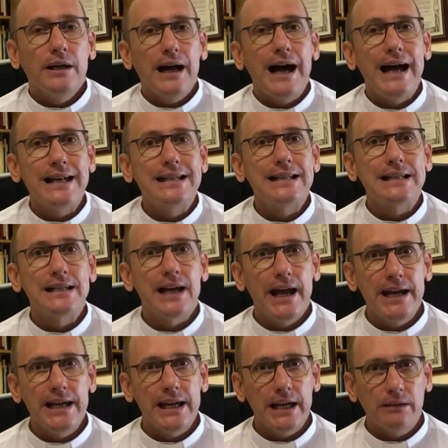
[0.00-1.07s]

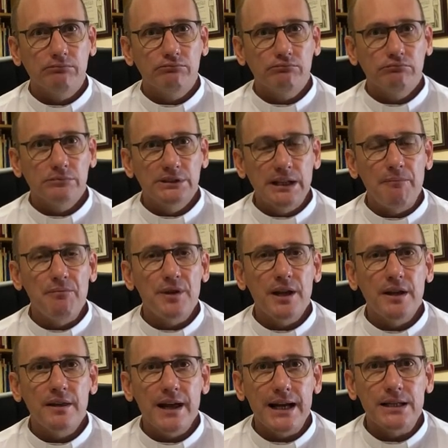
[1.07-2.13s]
undertaking,
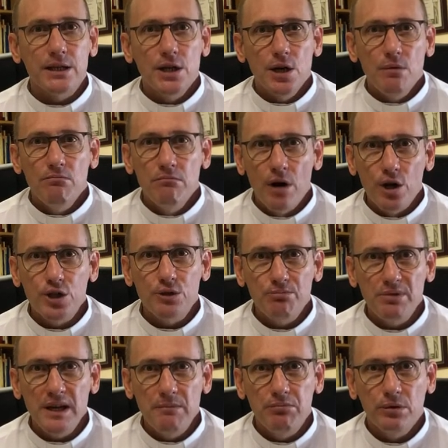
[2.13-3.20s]
something that most
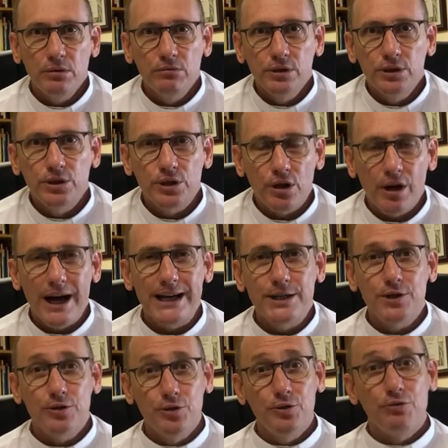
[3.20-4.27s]
people would try
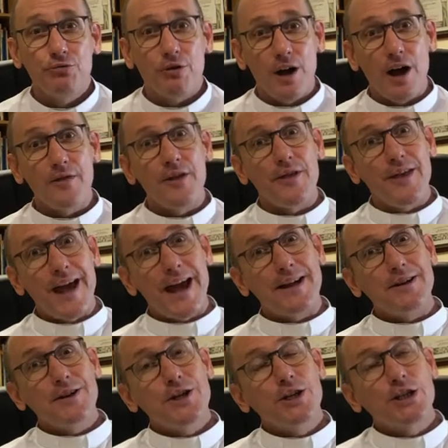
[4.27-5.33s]
to do rather
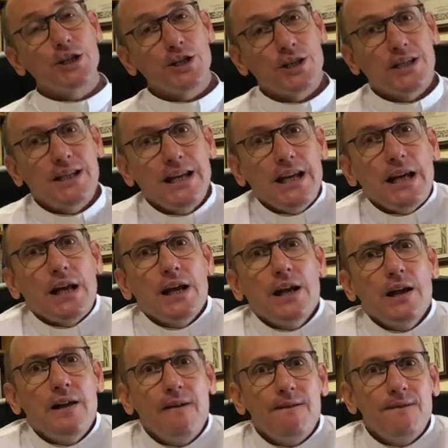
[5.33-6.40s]
than to seek
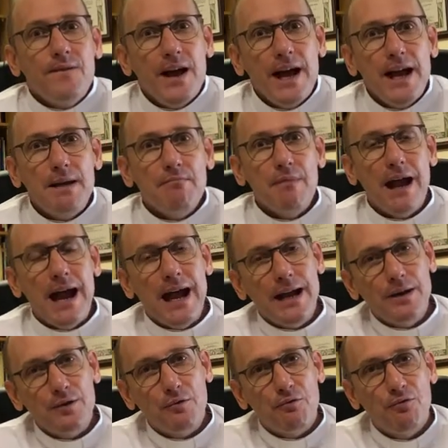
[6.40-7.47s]
fame
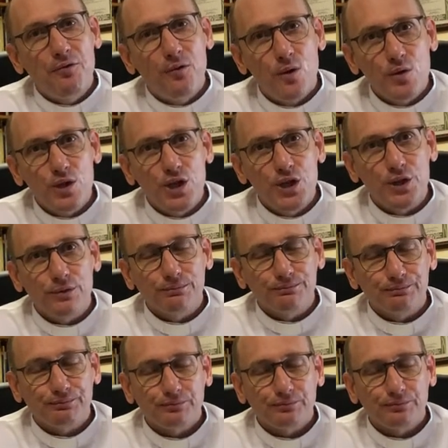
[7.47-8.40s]
and fortune.